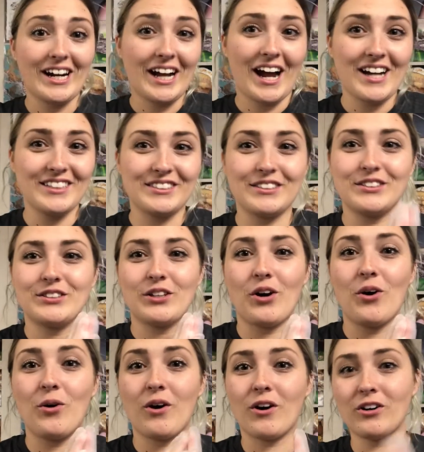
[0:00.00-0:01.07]
guys,
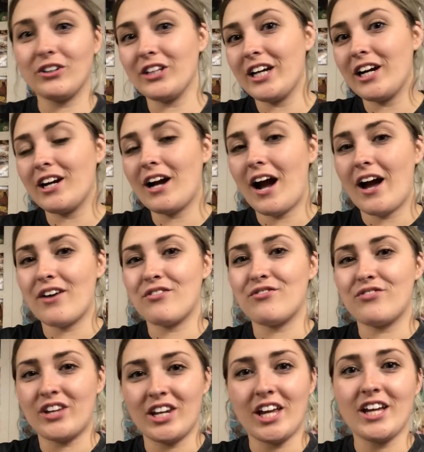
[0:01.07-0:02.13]
so earlier I
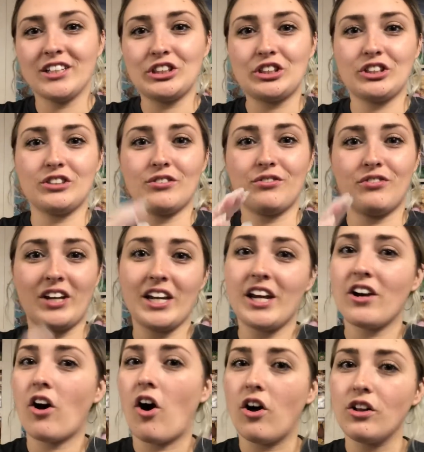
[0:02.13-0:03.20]
finished
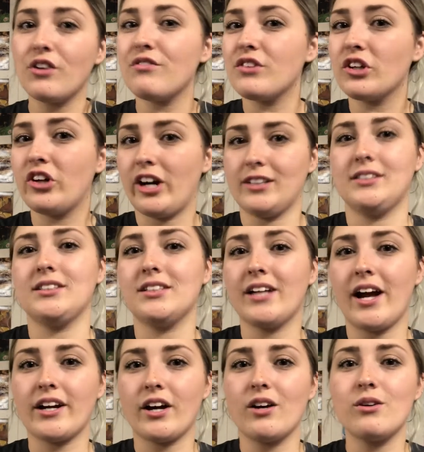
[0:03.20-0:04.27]
feeding all of the crested
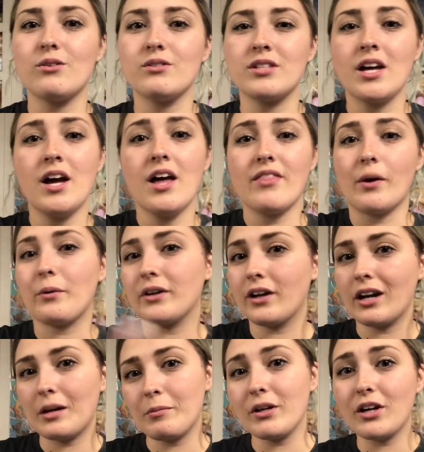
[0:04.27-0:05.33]
geckos that were going
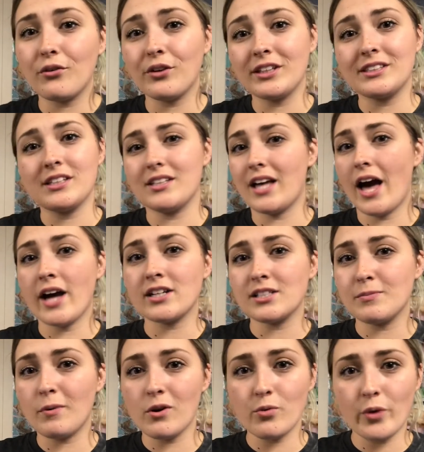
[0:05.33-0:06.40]
to be going to the
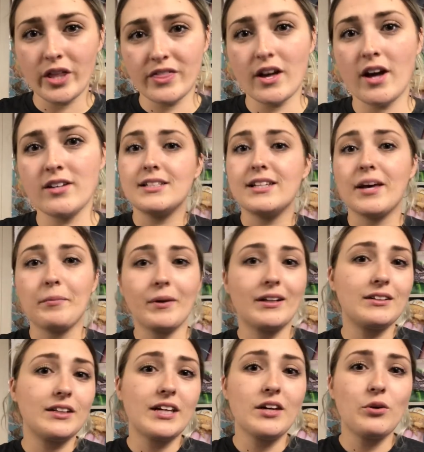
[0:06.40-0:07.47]
expo with us.
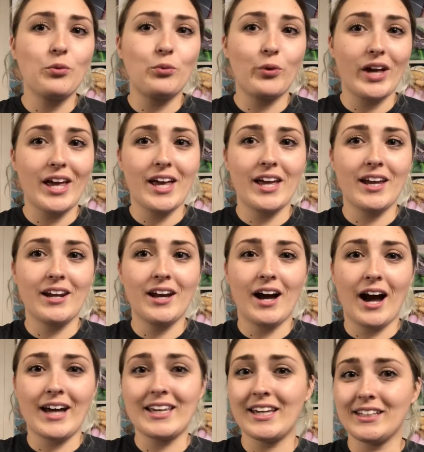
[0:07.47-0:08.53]
Typically when
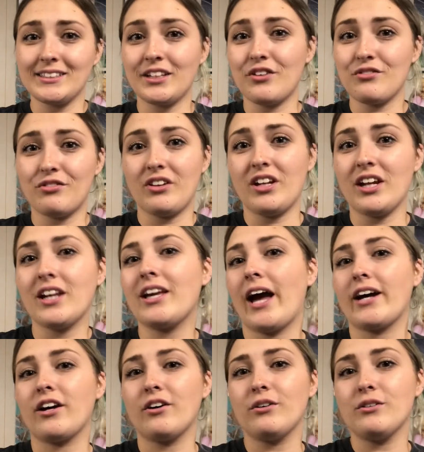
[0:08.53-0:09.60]
I get done feeding
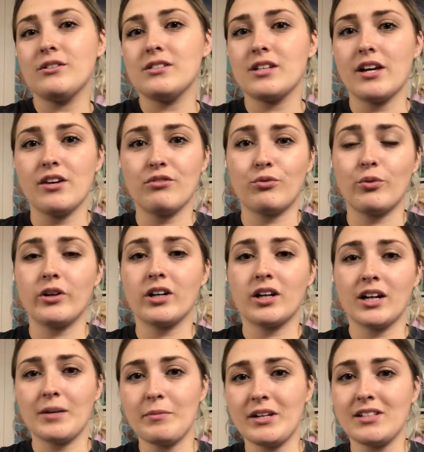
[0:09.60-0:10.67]
geckos, if we're going
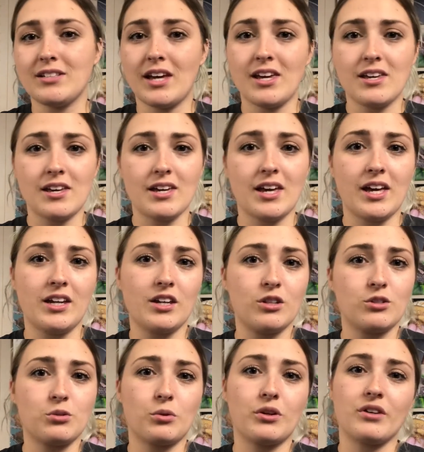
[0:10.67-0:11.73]
to be taking any
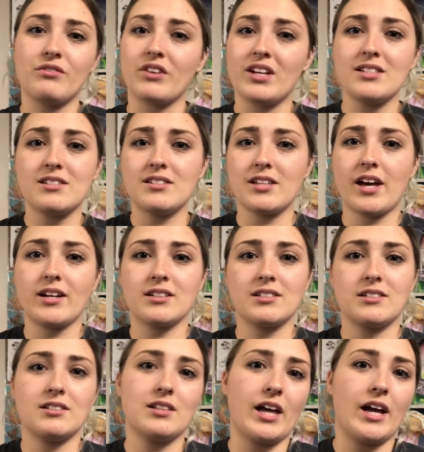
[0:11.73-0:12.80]
sort of
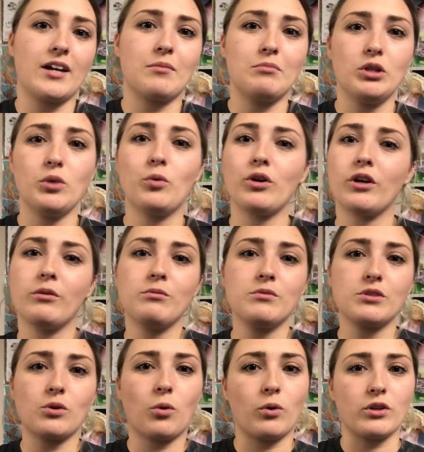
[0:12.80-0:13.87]
insects like
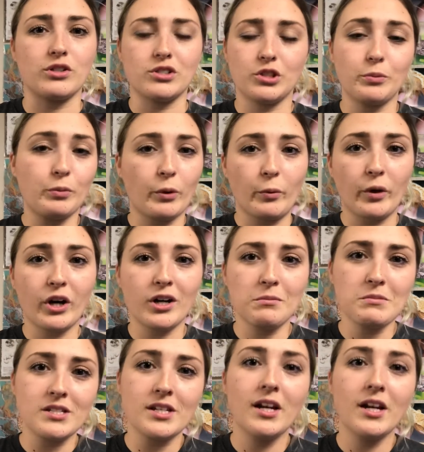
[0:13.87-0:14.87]
mealworms or superworms,